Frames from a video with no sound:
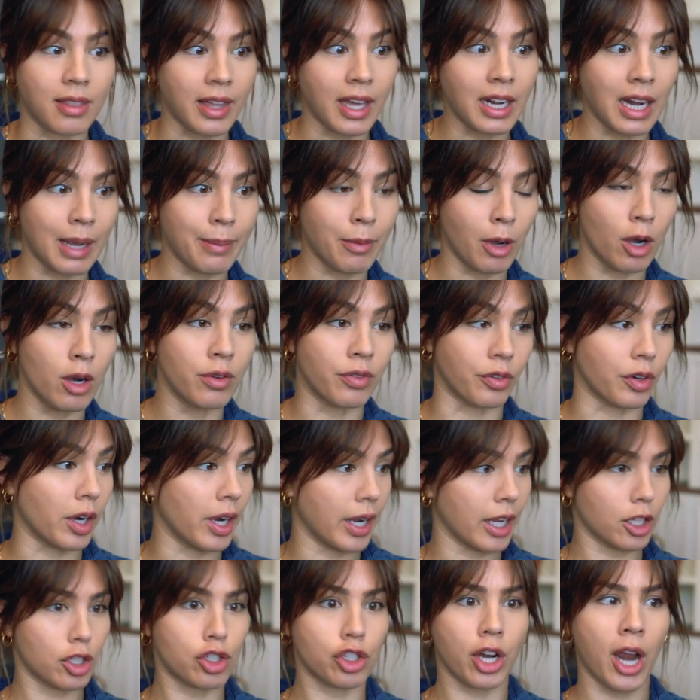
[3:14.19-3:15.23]
Then I'm over
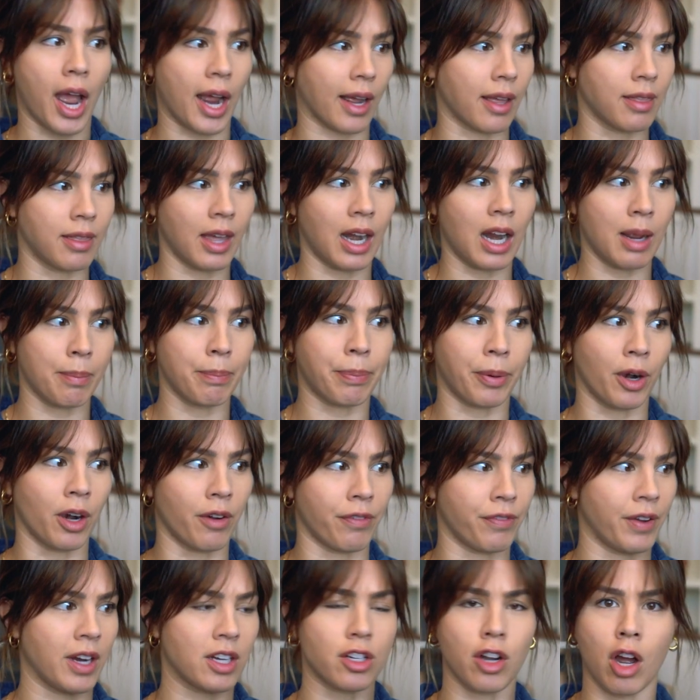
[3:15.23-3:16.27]
it. Check. Then I'm
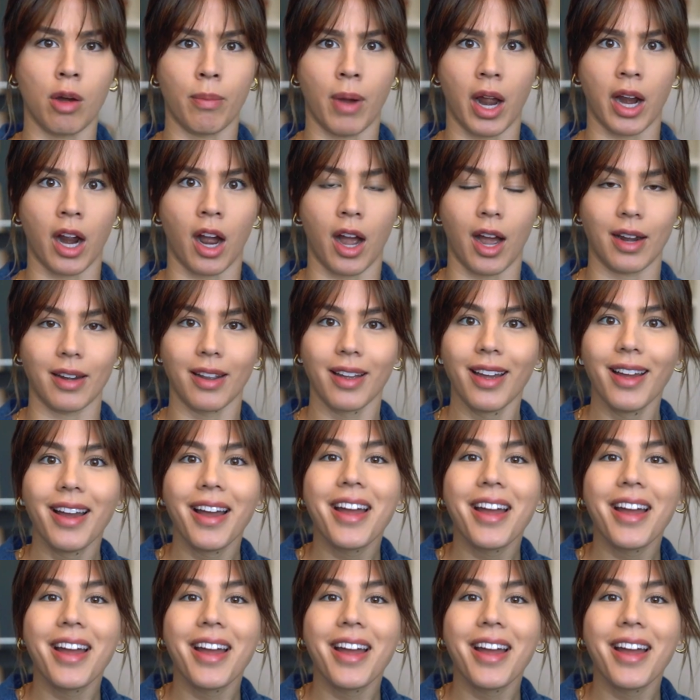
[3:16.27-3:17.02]
perfect. Oh my God.